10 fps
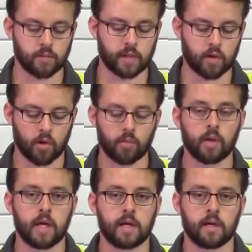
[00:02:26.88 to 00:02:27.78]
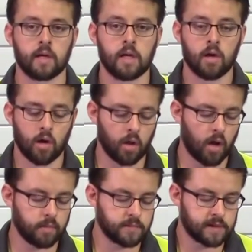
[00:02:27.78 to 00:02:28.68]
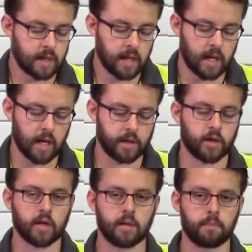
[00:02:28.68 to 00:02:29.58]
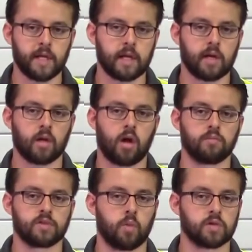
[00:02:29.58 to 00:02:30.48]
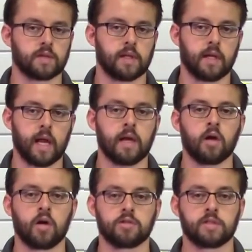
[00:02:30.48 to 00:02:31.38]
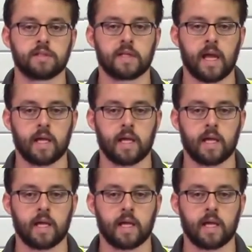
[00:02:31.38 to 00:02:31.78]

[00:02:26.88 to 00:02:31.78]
to encoder related alarms, you're going to be getting alarms mostly in the 800s